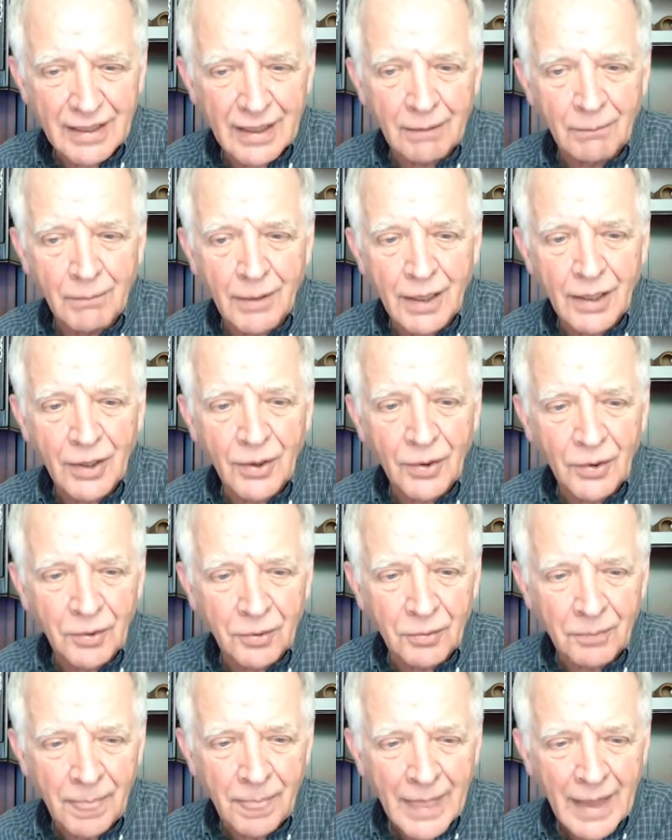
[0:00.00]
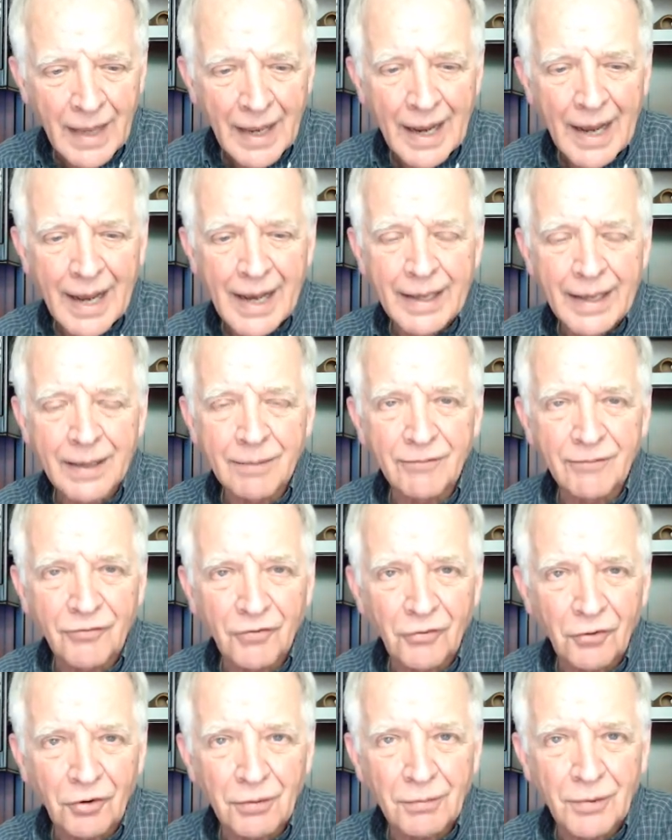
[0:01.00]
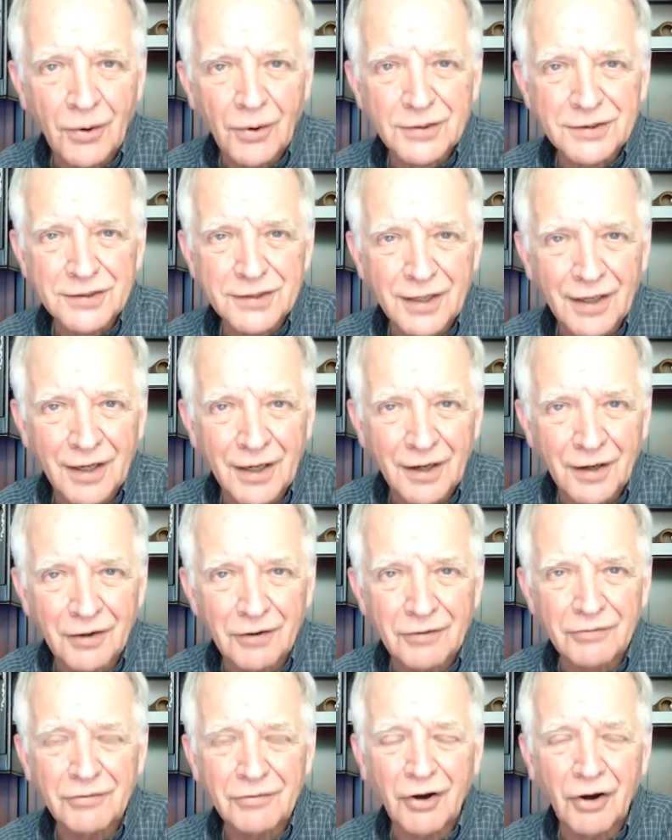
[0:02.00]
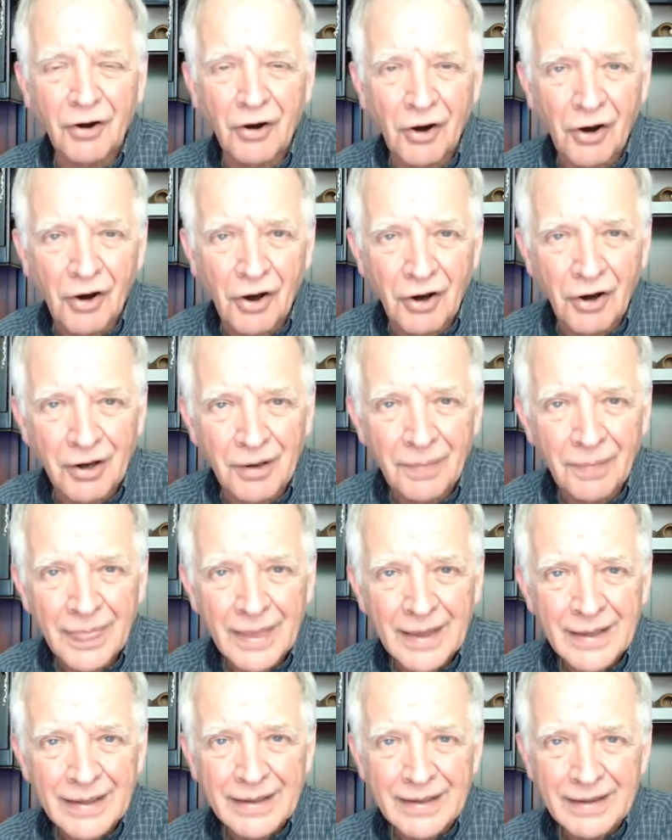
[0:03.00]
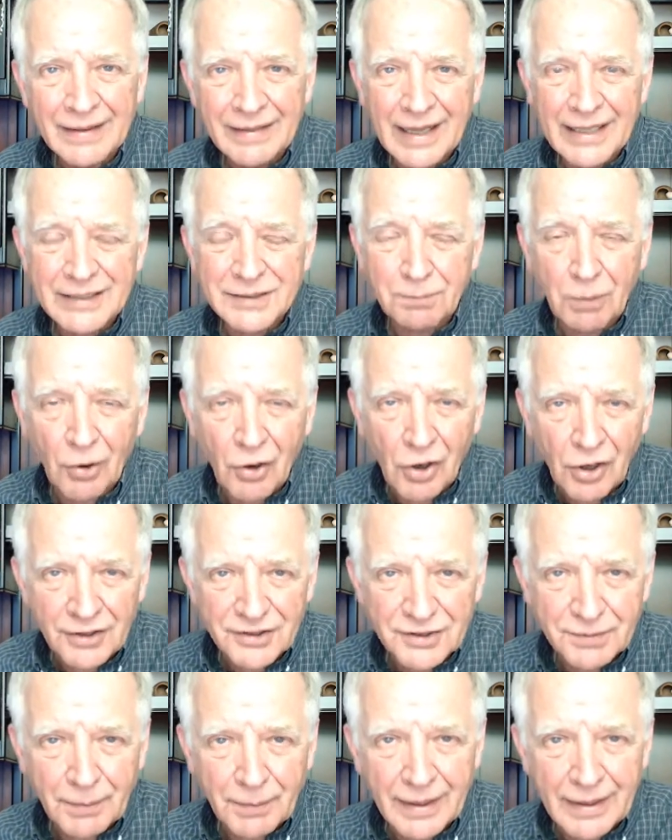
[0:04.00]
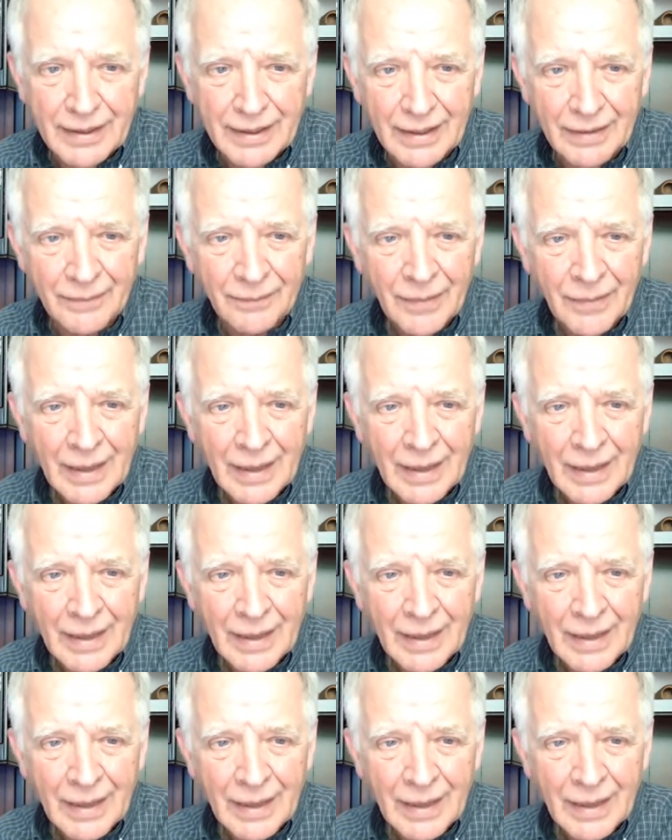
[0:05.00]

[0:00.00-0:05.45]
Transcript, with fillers: among whom I am foremost of all. That's Paul speaking.